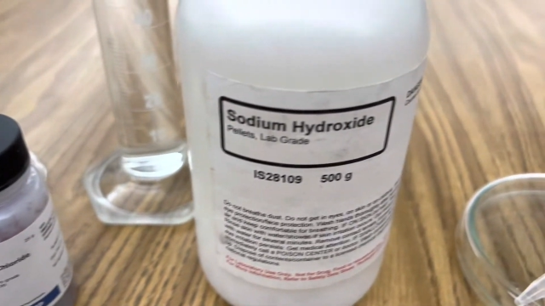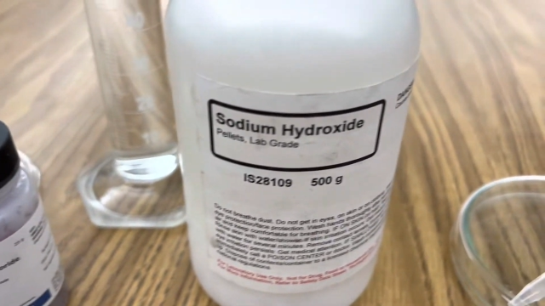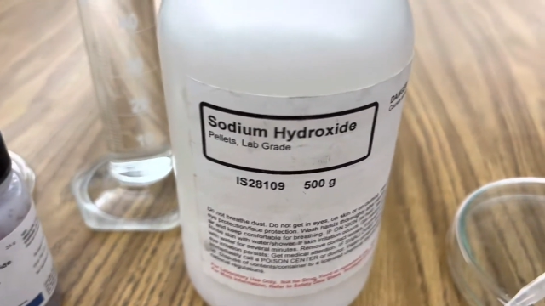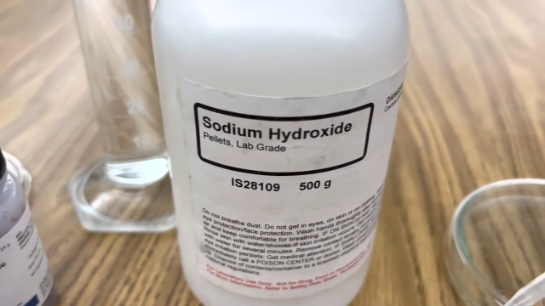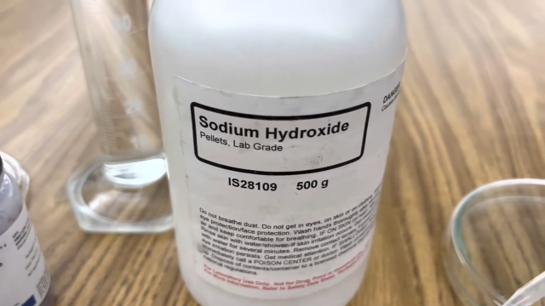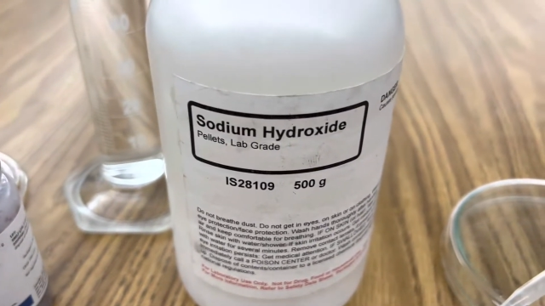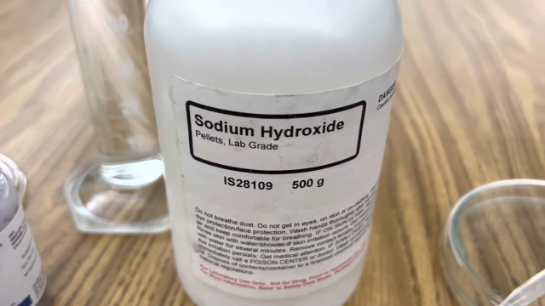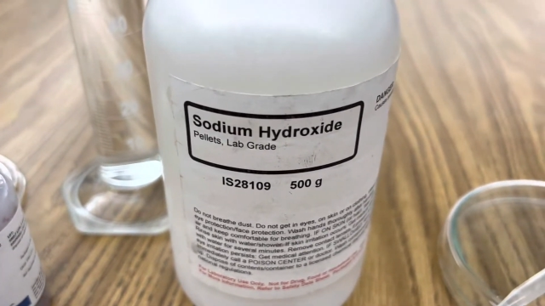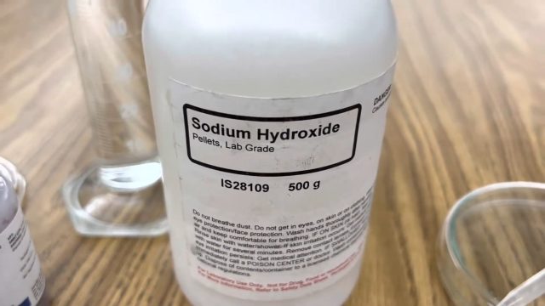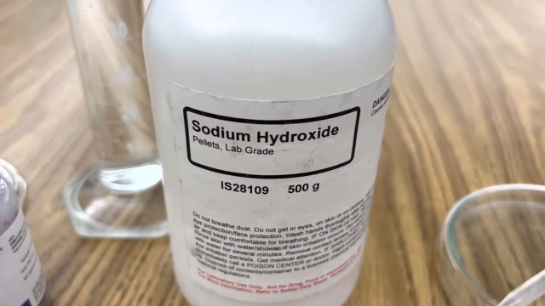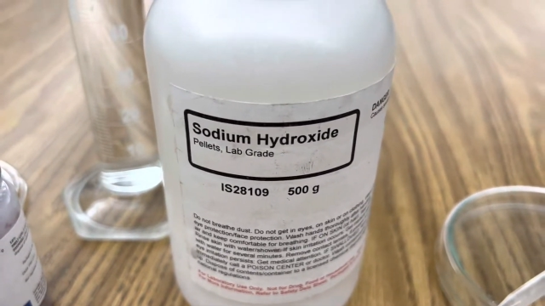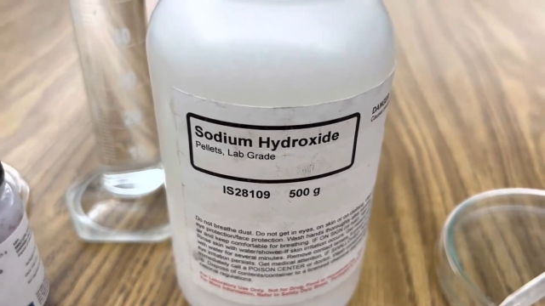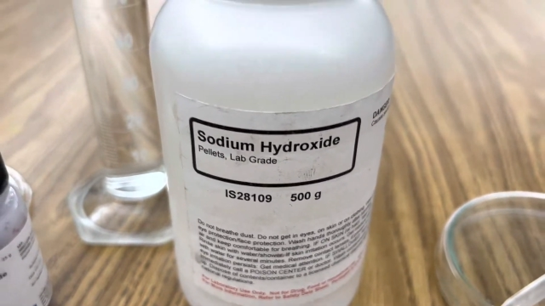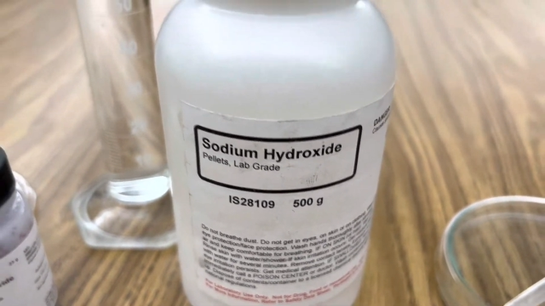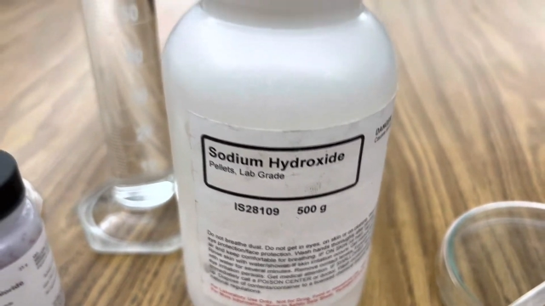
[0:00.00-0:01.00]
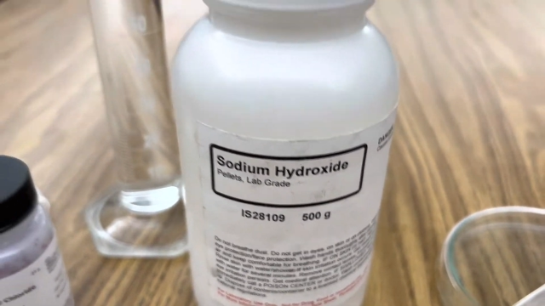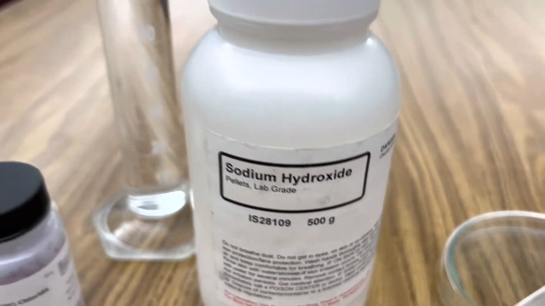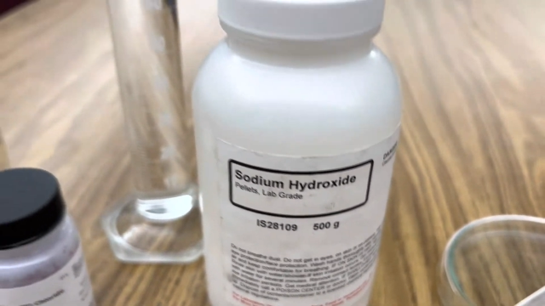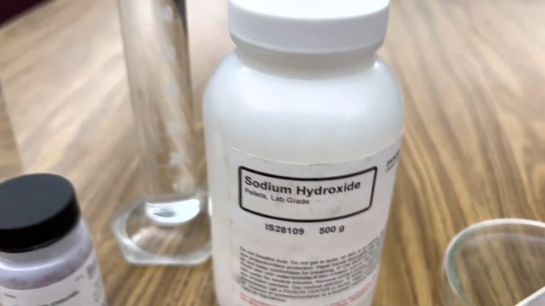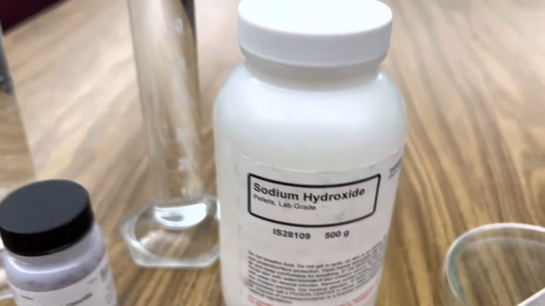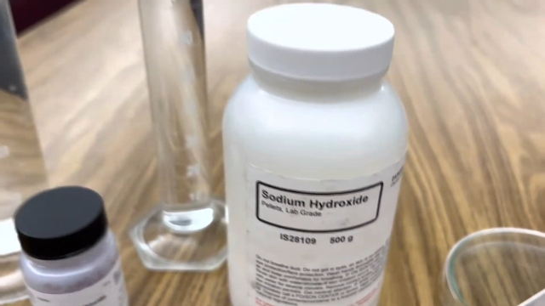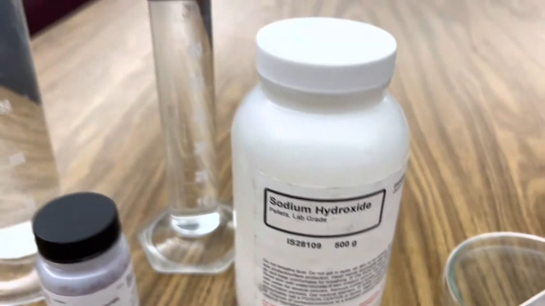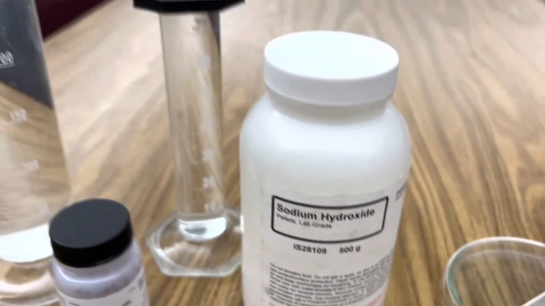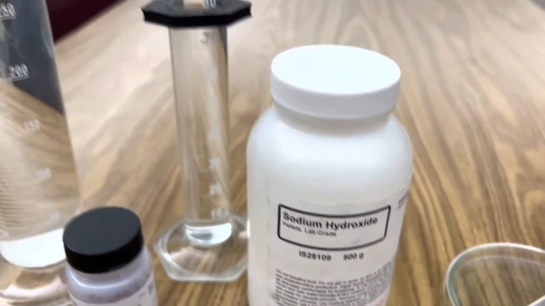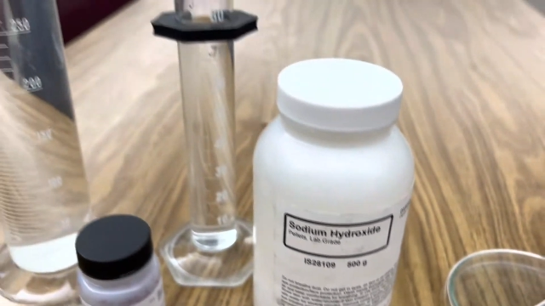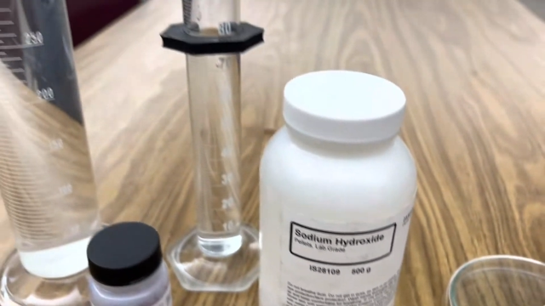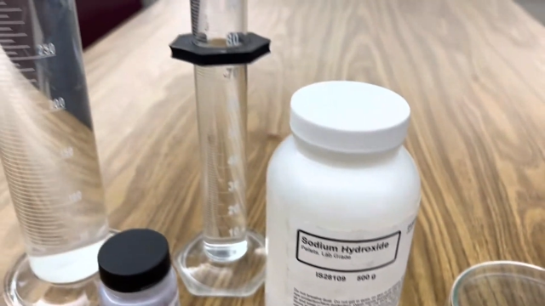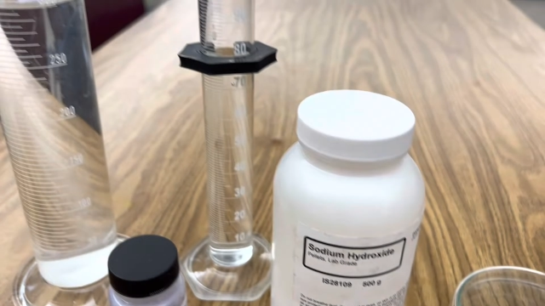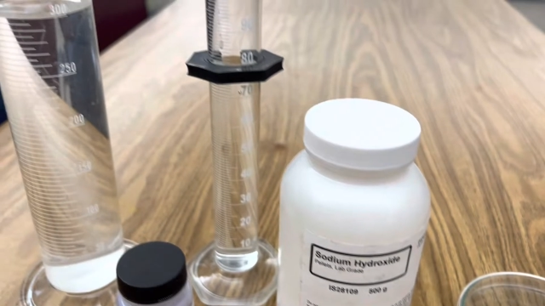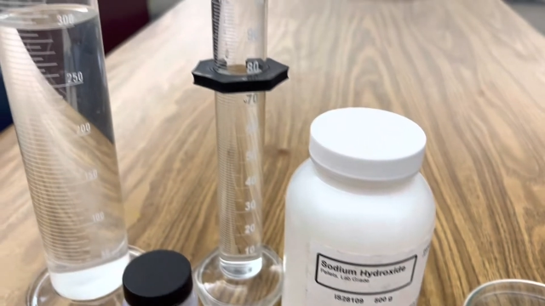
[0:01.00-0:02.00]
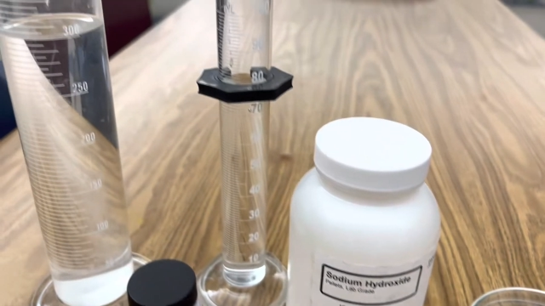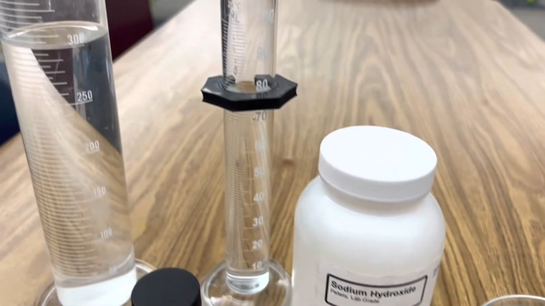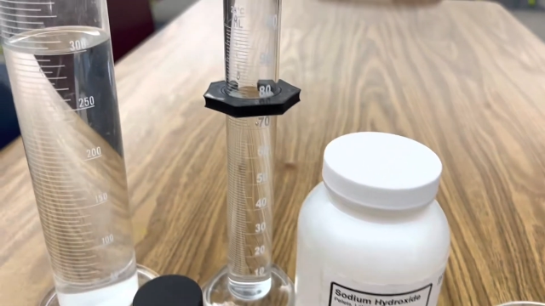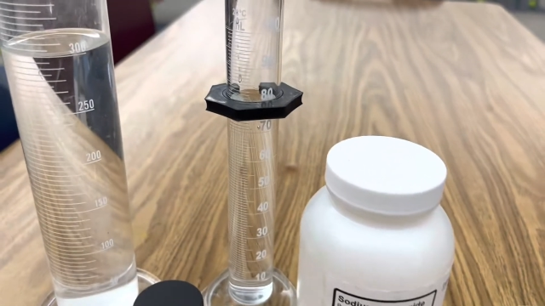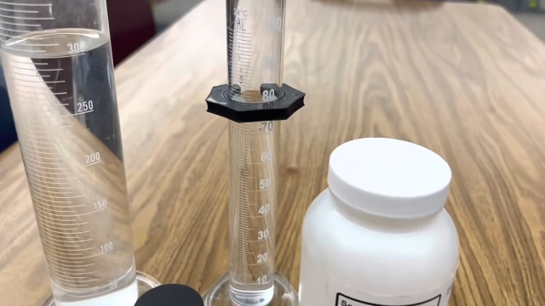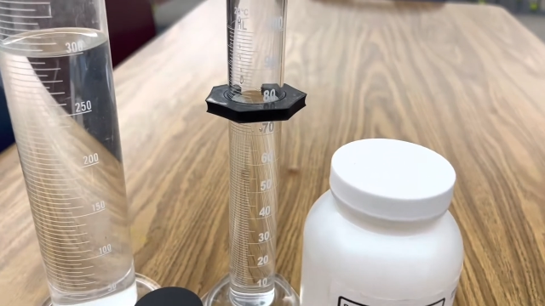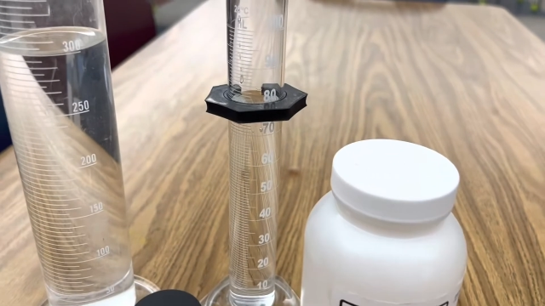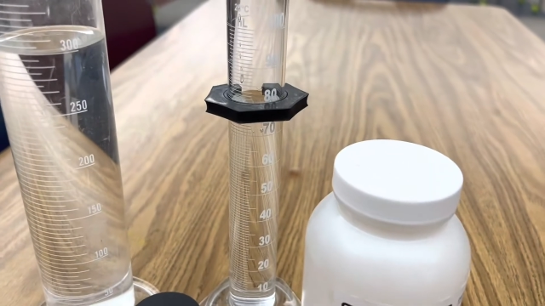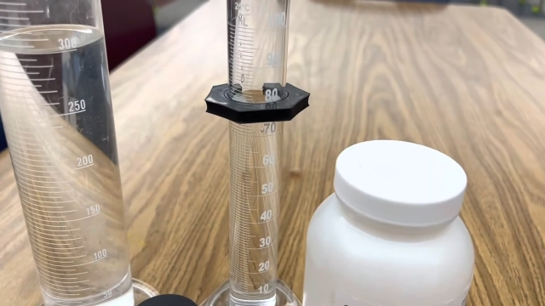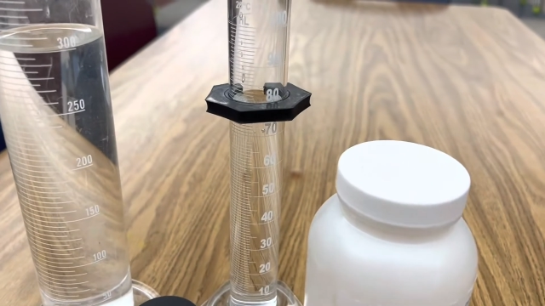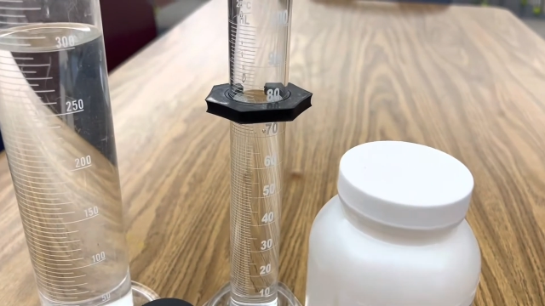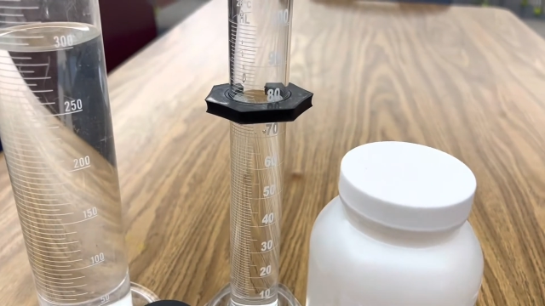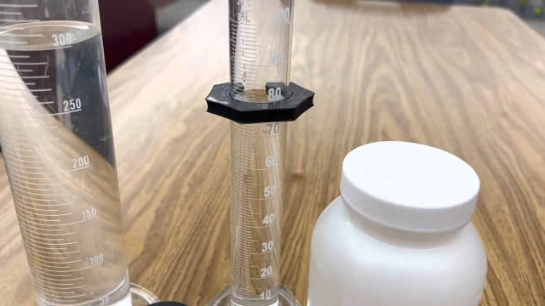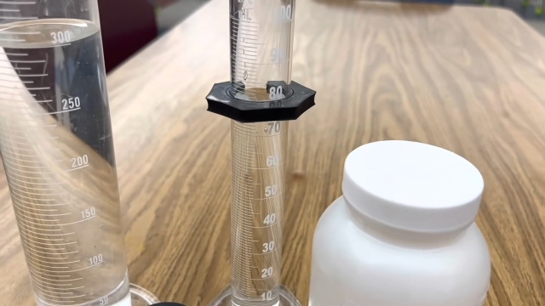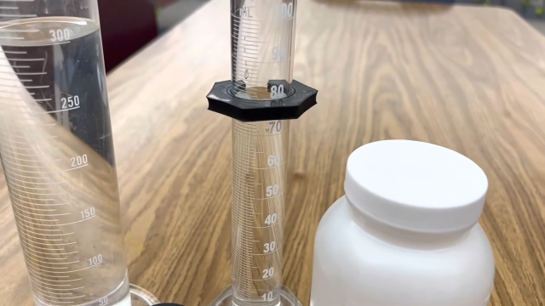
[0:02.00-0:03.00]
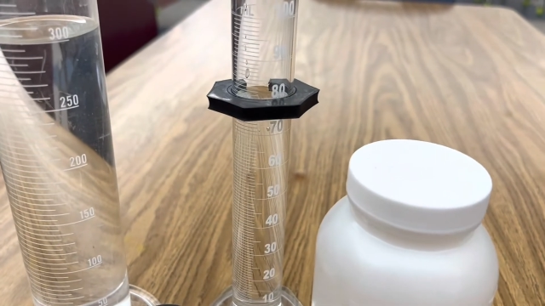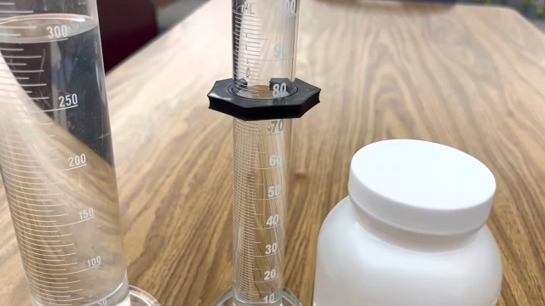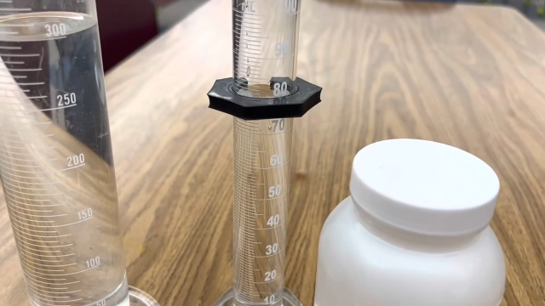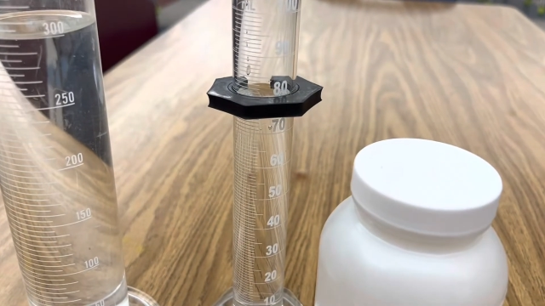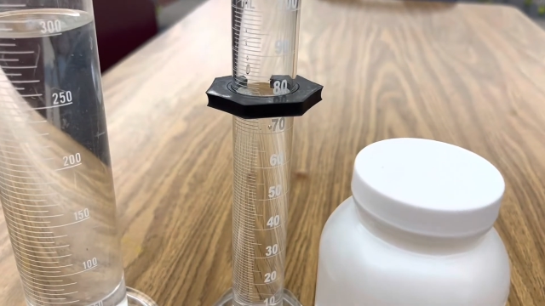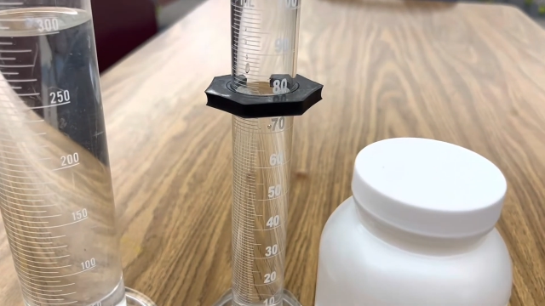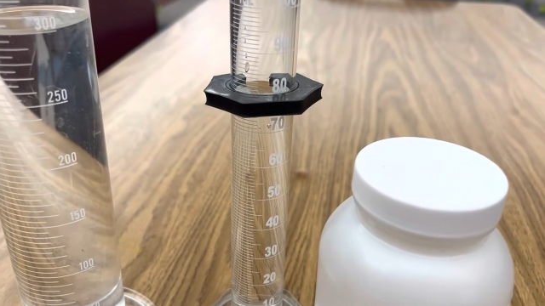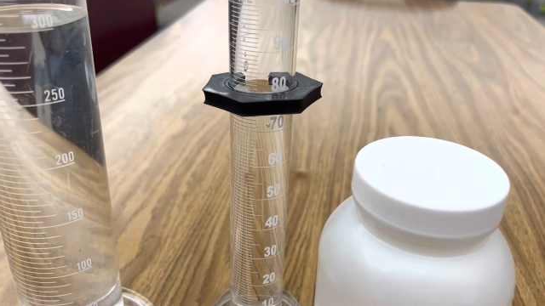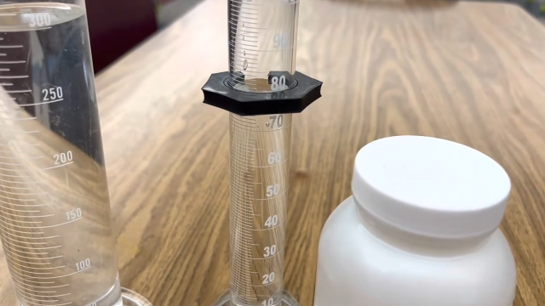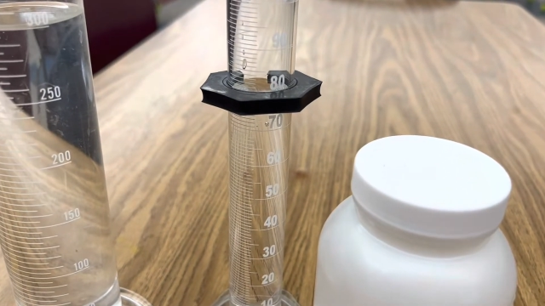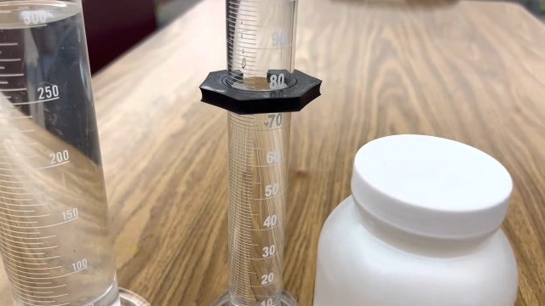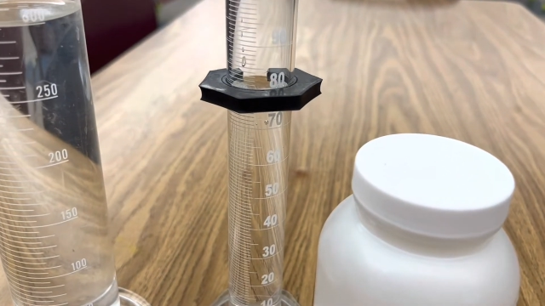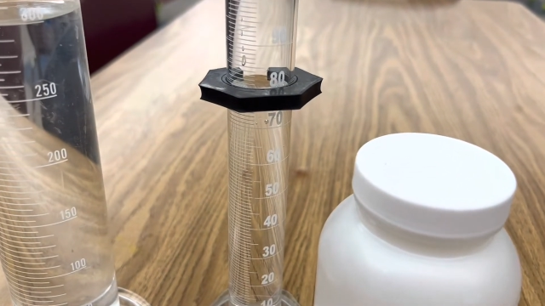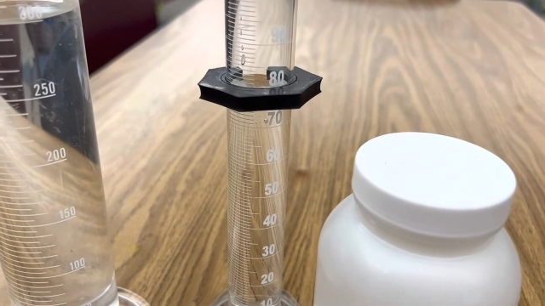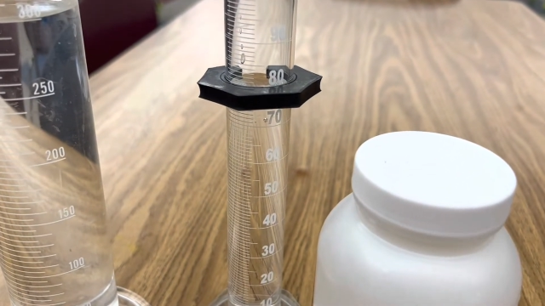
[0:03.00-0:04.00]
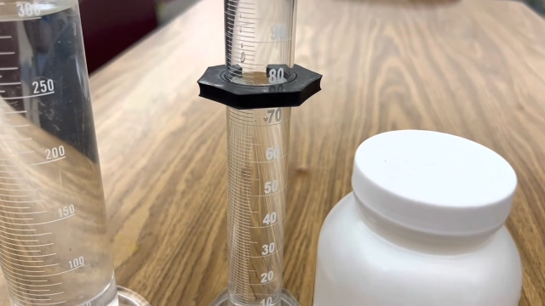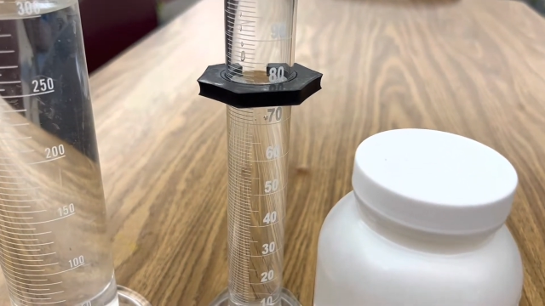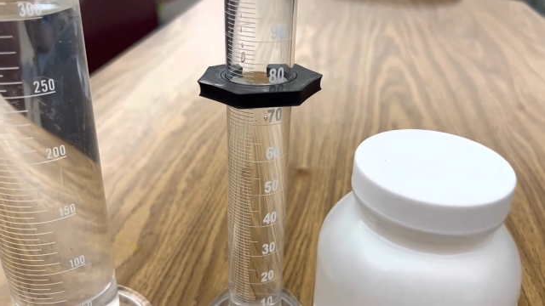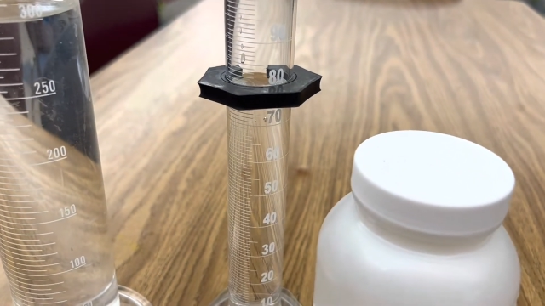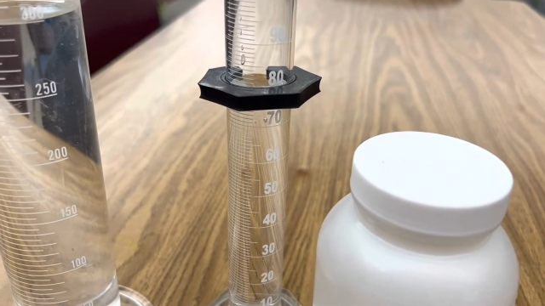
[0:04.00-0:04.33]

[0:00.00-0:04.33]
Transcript: [unreadable: no face in view]